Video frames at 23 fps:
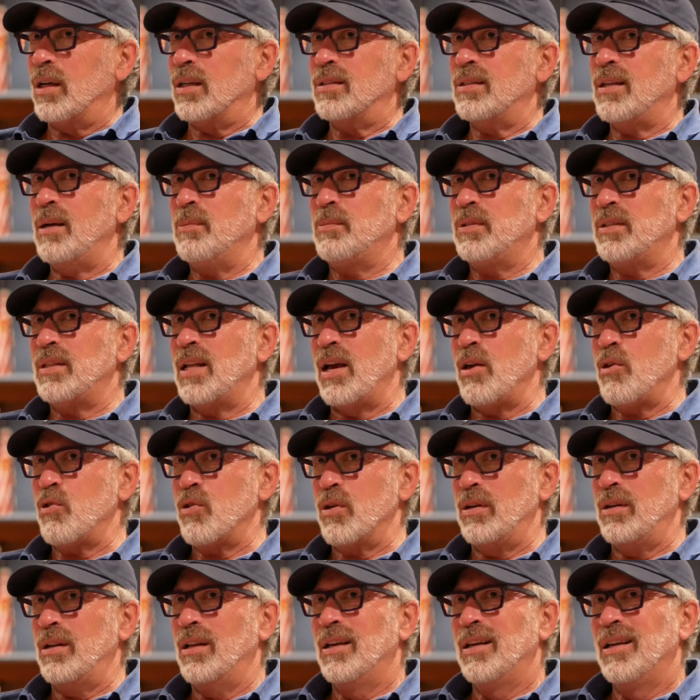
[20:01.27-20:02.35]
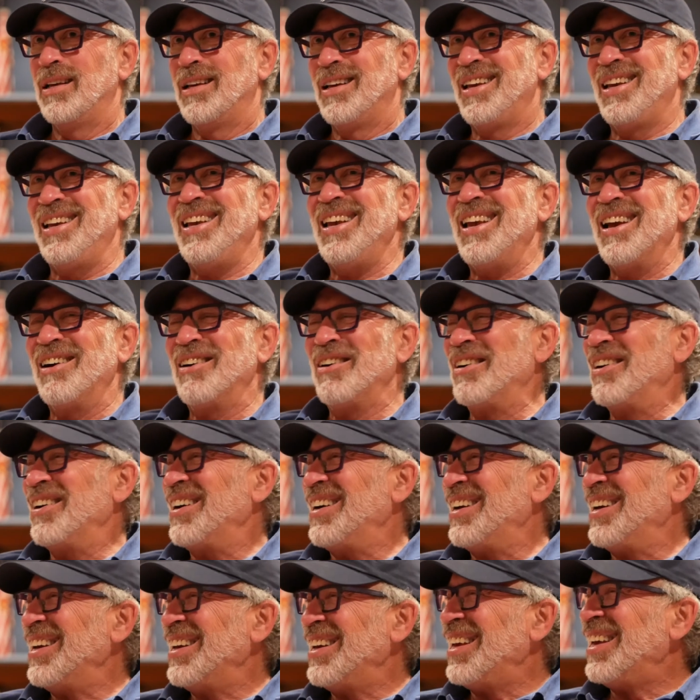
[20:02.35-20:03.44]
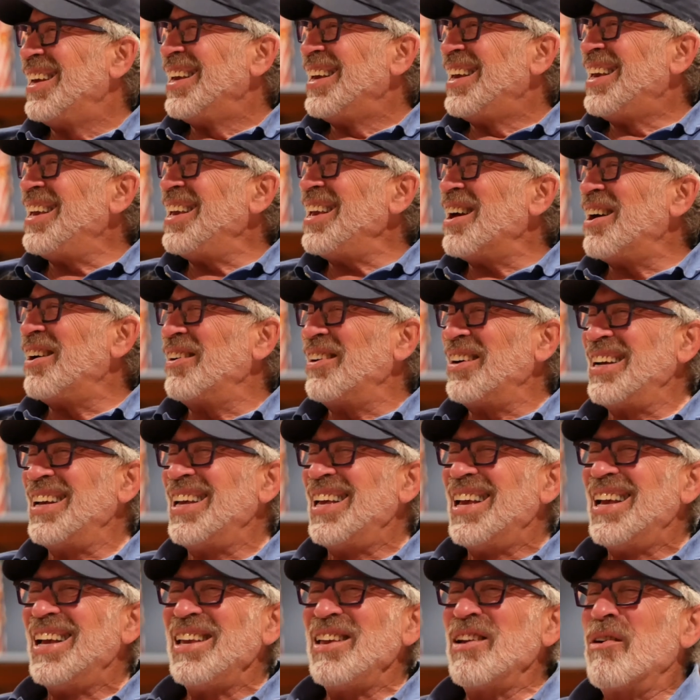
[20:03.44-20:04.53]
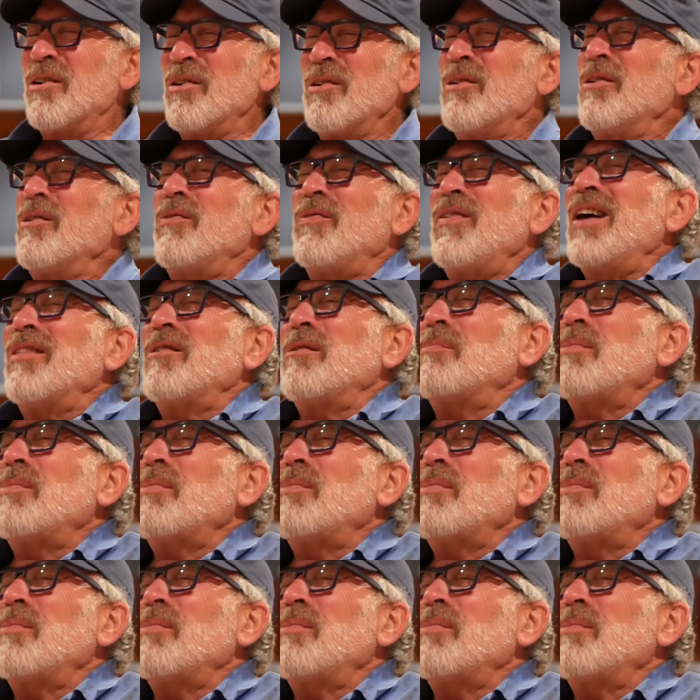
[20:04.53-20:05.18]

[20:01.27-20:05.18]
a substation." you know, her father